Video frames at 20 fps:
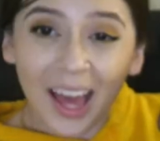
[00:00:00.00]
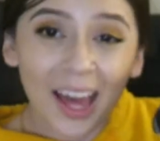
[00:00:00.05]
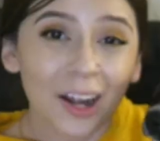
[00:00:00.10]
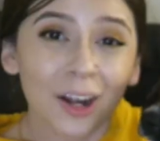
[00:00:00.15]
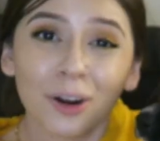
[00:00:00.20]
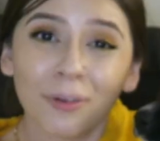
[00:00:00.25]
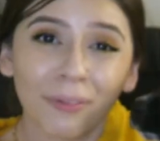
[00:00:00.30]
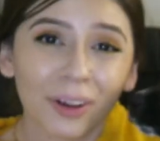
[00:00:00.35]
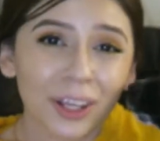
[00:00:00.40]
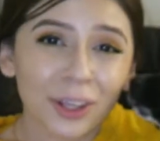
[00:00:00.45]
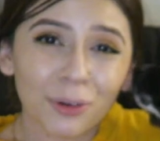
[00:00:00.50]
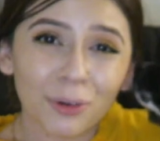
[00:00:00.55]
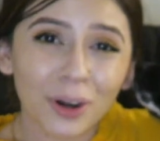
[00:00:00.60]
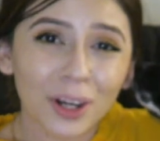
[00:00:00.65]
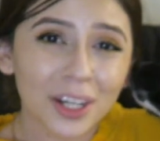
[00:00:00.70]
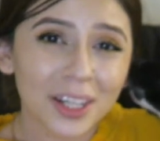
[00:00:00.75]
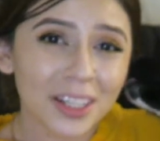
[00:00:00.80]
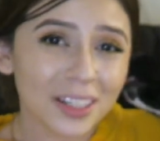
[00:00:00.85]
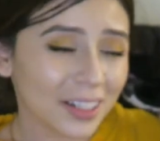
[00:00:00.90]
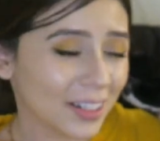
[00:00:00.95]
I don't know what you
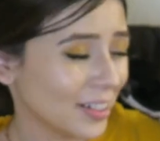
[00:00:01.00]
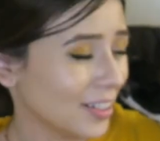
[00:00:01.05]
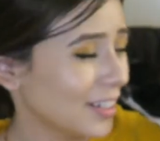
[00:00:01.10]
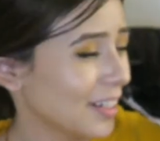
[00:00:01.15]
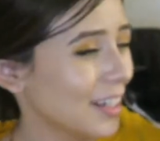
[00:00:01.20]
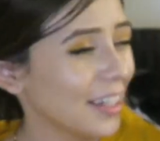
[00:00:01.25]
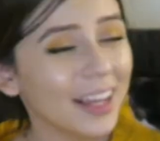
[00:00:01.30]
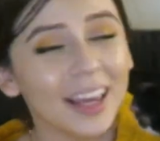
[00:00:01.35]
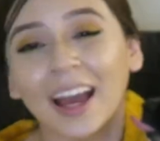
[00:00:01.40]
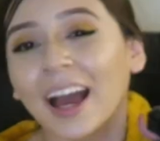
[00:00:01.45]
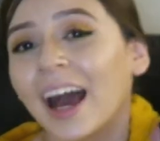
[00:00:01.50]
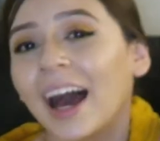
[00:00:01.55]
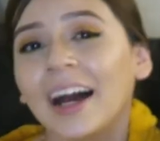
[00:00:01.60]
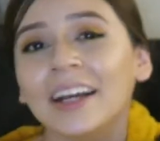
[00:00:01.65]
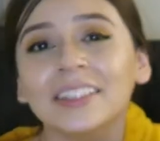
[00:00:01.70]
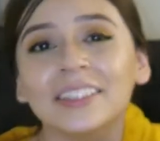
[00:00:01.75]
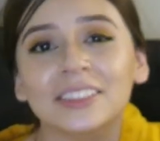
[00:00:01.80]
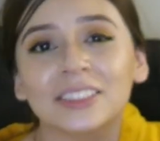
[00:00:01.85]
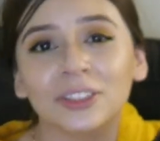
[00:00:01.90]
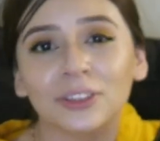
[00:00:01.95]
are either.
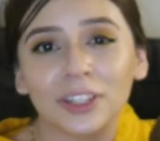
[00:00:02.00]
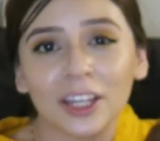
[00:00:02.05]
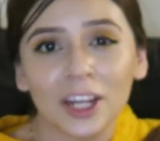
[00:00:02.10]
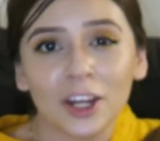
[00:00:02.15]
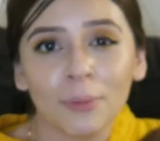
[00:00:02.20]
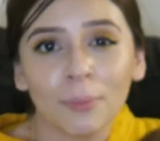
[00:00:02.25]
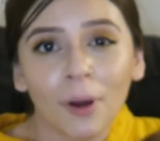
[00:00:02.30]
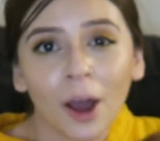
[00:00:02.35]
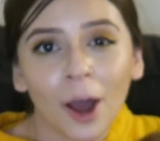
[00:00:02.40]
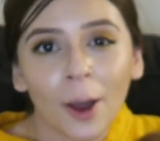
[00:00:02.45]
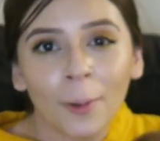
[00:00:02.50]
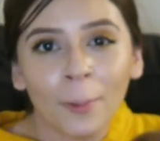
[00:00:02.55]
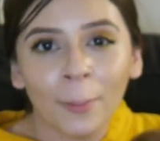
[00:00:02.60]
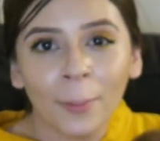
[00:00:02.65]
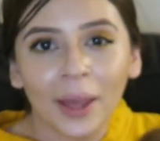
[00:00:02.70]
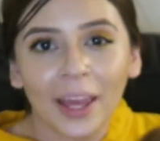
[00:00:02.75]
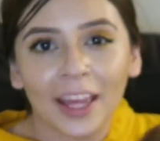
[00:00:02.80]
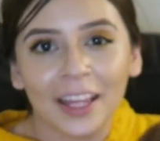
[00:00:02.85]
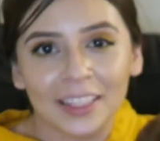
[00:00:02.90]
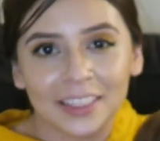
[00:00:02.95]
I just know that your
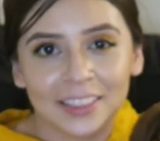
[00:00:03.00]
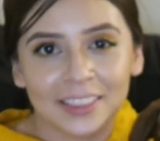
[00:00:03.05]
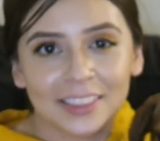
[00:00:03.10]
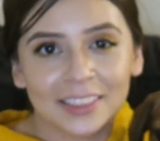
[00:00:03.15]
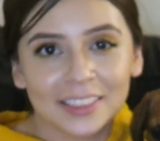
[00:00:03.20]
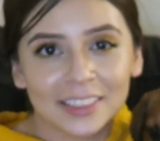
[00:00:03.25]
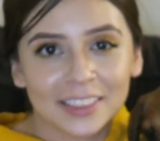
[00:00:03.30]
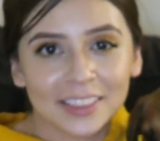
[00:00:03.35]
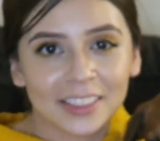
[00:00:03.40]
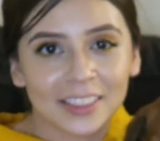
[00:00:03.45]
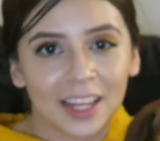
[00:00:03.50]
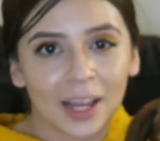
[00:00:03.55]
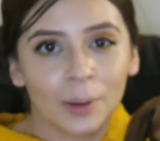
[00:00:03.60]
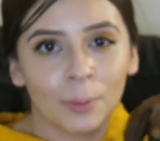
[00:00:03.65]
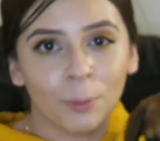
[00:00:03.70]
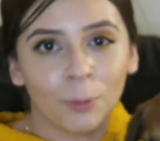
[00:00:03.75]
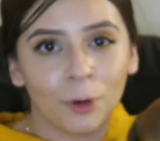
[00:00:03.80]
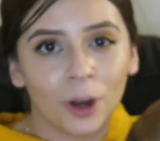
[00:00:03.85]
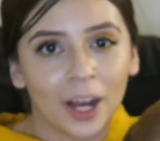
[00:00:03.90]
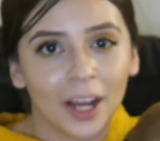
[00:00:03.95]
mom is
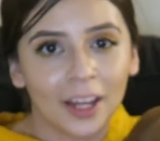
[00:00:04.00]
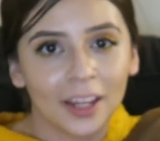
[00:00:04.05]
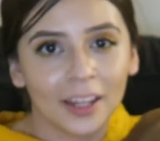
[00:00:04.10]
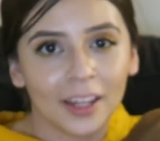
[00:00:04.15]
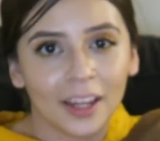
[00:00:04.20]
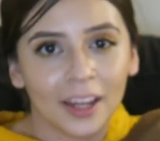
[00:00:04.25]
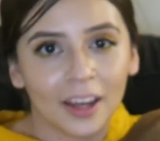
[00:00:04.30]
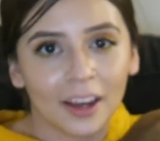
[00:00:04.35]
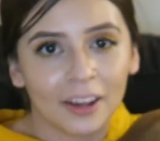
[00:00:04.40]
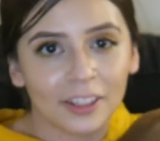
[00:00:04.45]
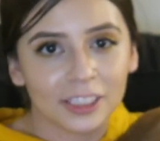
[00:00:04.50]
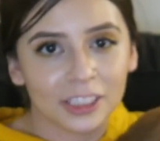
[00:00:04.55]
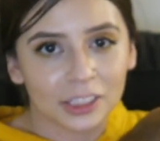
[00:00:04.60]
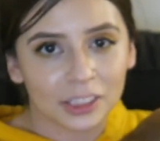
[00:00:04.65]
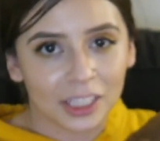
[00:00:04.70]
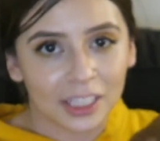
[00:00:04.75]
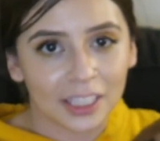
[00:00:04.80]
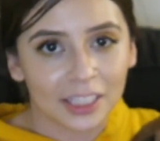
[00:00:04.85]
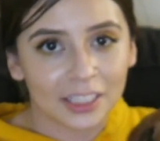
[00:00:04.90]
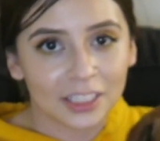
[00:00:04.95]
somewhat
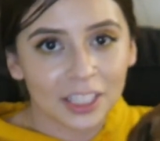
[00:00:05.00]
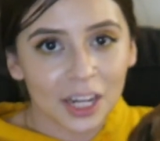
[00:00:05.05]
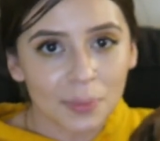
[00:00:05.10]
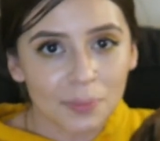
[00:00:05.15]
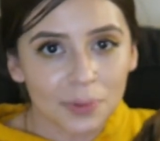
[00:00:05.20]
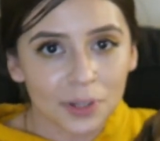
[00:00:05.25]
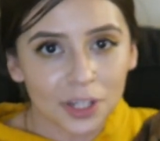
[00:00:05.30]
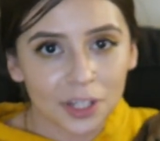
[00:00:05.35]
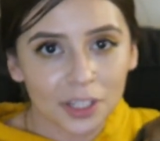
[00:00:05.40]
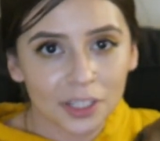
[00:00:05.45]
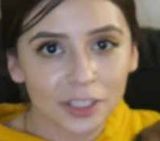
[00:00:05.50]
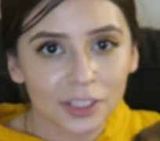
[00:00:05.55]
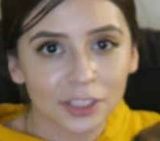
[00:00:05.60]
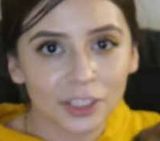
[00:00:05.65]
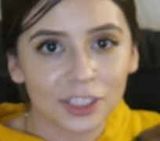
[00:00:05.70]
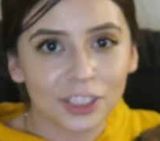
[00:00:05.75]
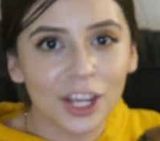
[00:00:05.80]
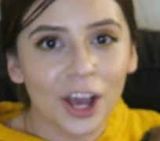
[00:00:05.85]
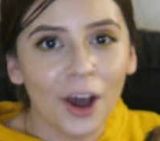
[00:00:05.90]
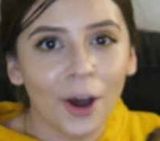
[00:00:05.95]
Australian Shepherd.
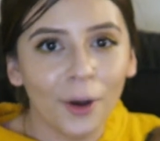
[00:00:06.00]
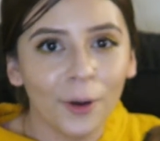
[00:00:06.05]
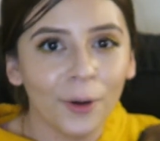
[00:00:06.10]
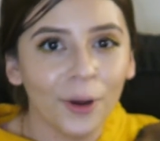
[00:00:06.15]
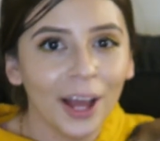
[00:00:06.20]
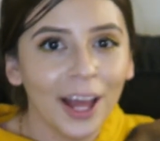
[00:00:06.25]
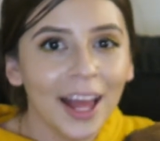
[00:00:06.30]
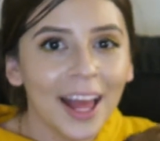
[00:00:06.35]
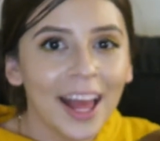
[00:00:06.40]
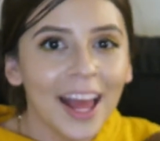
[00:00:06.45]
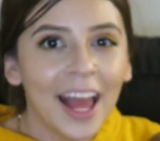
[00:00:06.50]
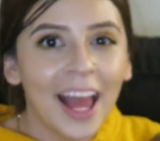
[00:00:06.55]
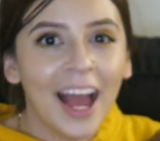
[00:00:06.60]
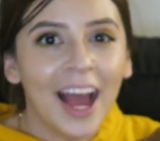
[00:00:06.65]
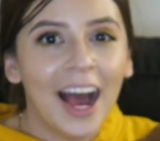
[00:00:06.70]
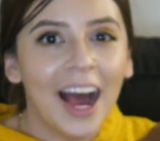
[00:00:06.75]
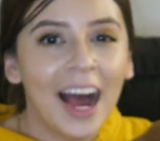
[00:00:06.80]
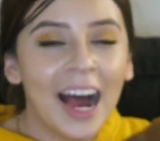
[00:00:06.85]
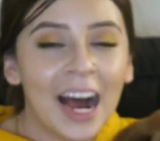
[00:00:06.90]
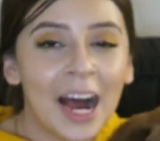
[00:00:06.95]
So
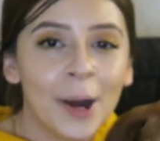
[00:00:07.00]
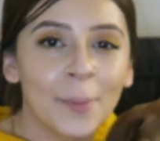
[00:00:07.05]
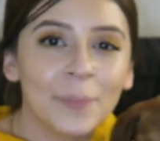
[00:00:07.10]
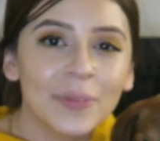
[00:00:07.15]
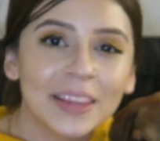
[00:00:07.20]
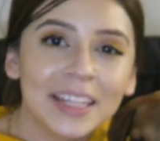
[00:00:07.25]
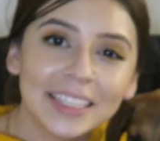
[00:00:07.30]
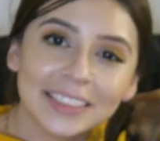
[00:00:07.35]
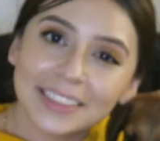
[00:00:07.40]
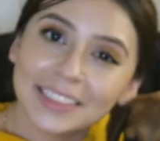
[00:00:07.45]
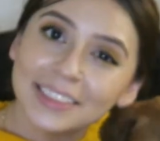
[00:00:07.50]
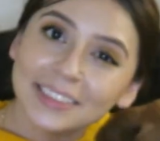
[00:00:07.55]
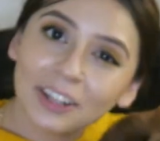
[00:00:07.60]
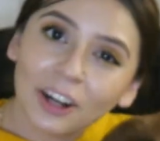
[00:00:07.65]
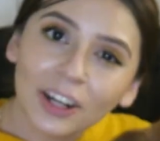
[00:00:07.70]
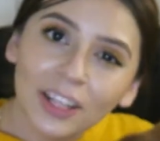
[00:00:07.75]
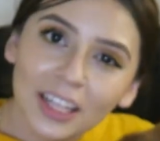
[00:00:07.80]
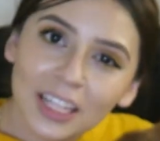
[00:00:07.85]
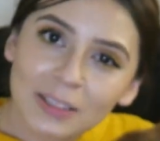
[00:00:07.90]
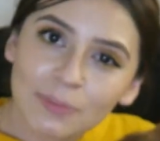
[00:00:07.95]
this is
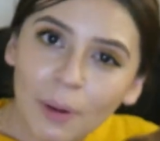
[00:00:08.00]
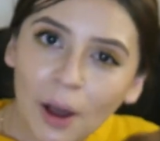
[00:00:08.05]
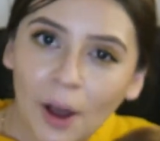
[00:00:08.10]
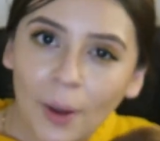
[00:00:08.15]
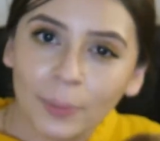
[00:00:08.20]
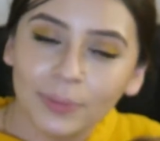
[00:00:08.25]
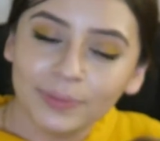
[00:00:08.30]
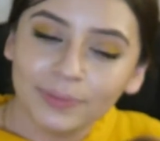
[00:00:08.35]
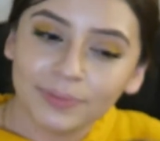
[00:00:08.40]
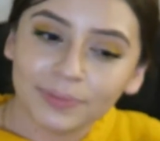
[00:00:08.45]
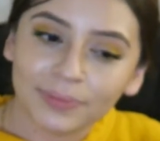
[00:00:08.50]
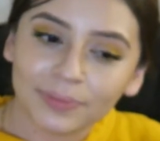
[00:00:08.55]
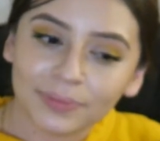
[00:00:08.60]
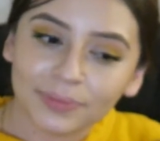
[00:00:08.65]
Harley's mom.